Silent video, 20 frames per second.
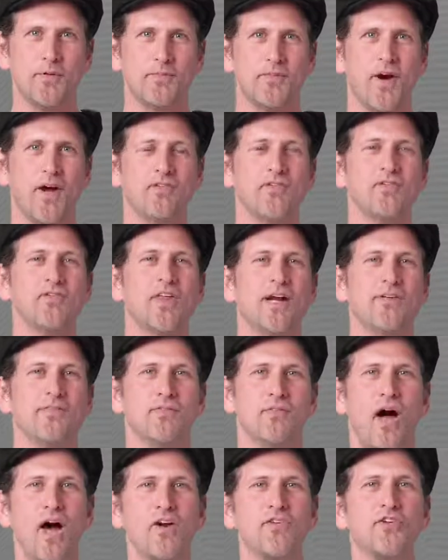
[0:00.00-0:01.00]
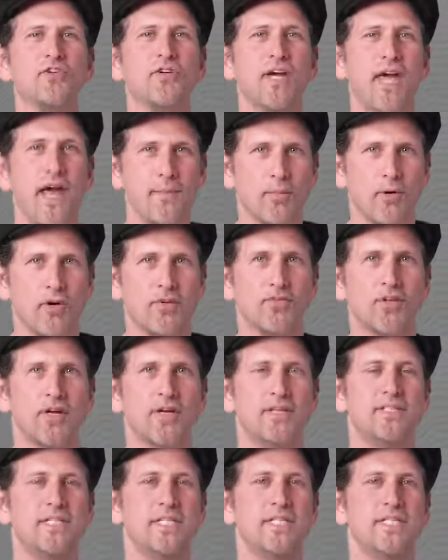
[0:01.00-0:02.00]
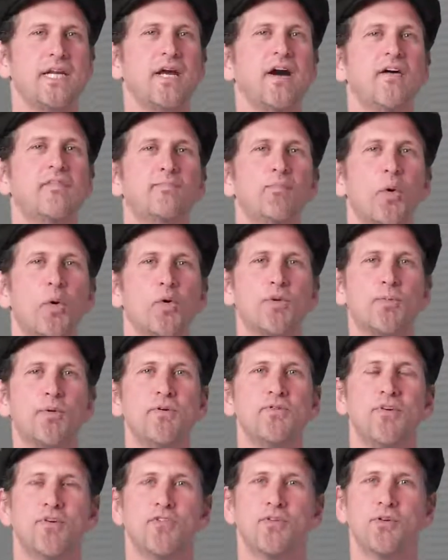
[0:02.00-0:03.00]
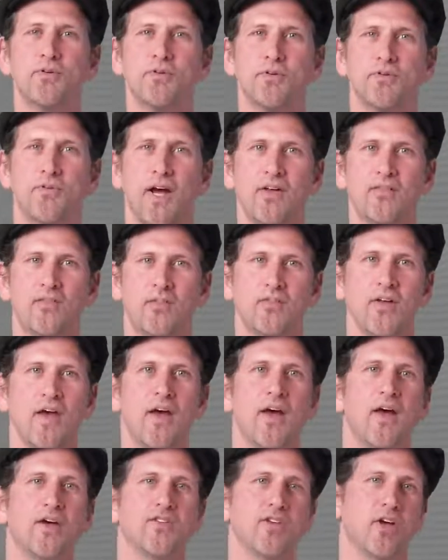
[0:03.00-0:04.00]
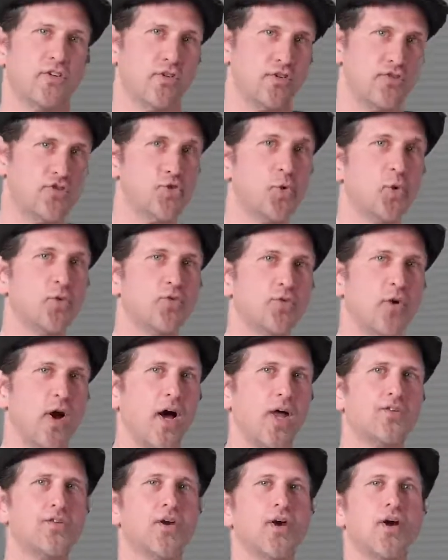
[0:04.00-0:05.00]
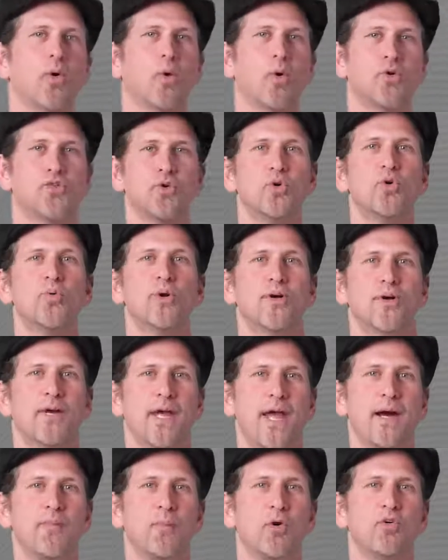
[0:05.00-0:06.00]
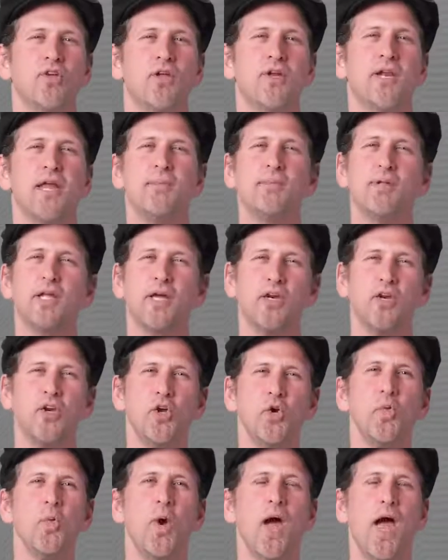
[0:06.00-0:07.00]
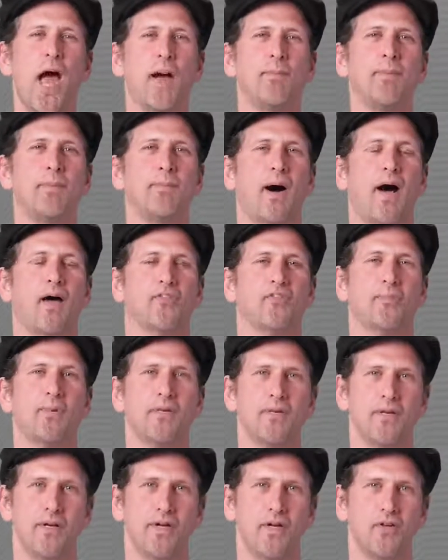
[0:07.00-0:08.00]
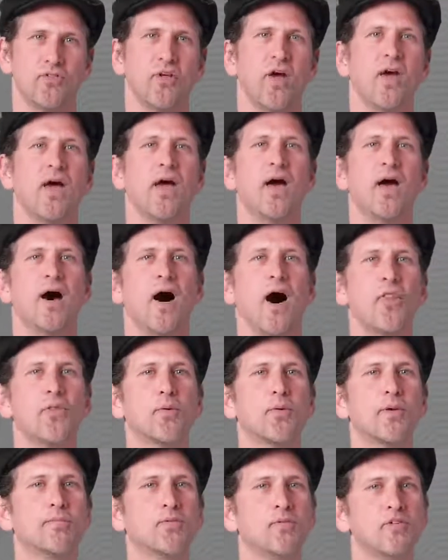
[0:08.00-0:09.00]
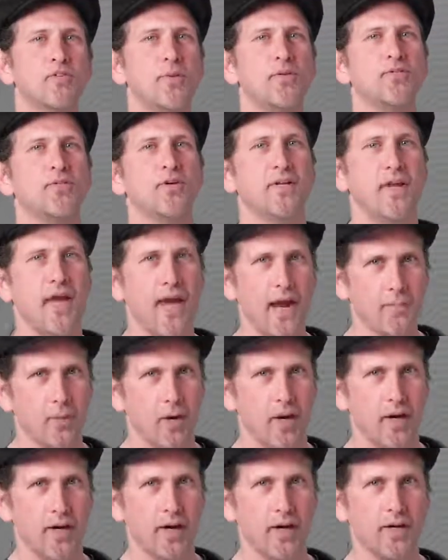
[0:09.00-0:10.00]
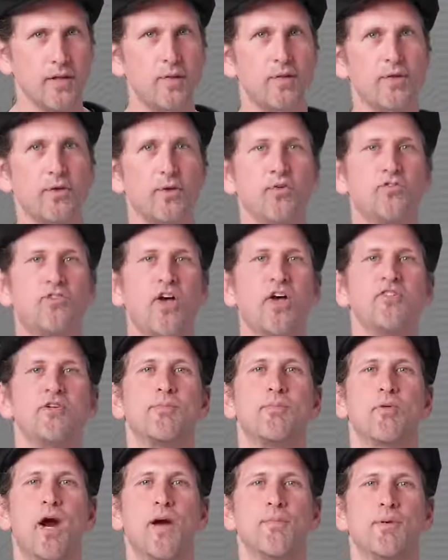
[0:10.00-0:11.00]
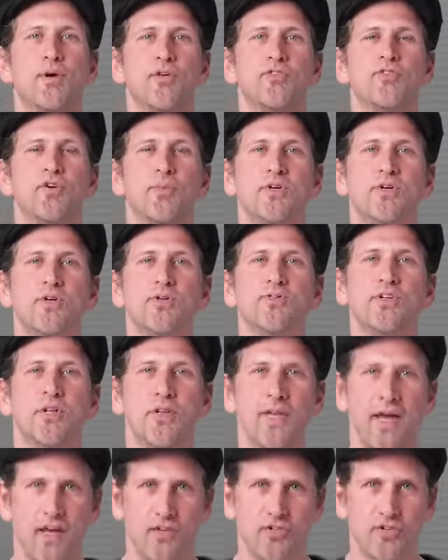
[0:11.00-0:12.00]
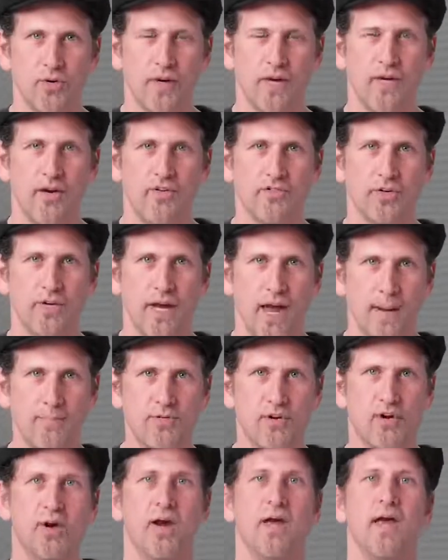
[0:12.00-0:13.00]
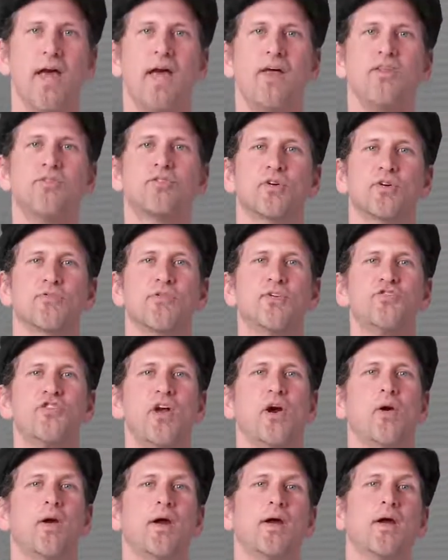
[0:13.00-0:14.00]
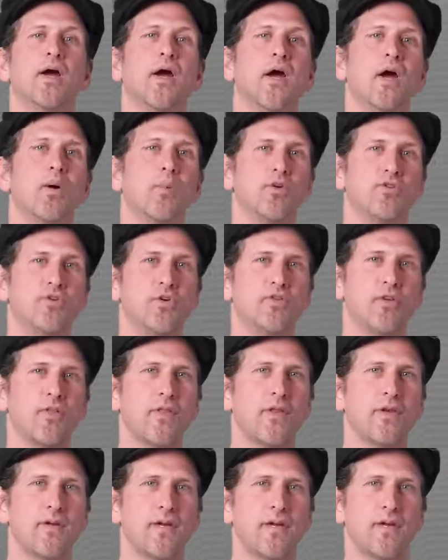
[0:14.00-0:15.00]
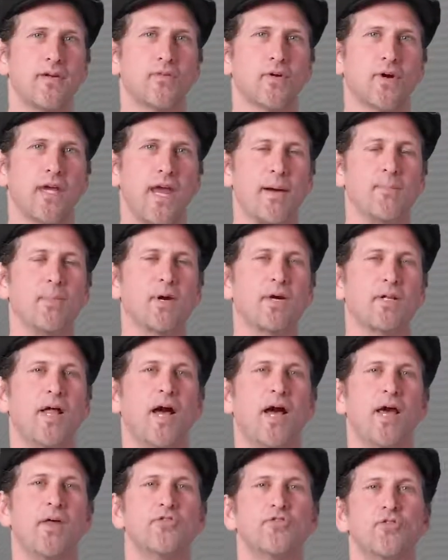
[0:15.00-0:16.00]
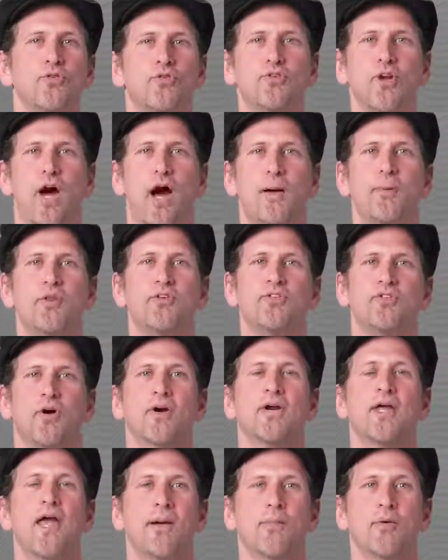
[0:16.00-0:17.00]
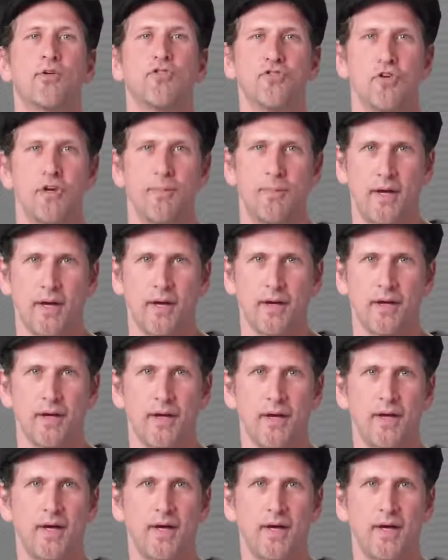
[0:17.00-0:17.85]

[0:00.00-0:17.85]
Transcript: devices that have logical cameras consisting of multiple physical devices, such as dual front or dual rear cameras, enabling new app possibilities. Other improvements in camera include new session parameters to reduce delays during initial capture and surface sharing, reducing the need for camera clients to stop and start camera streaming.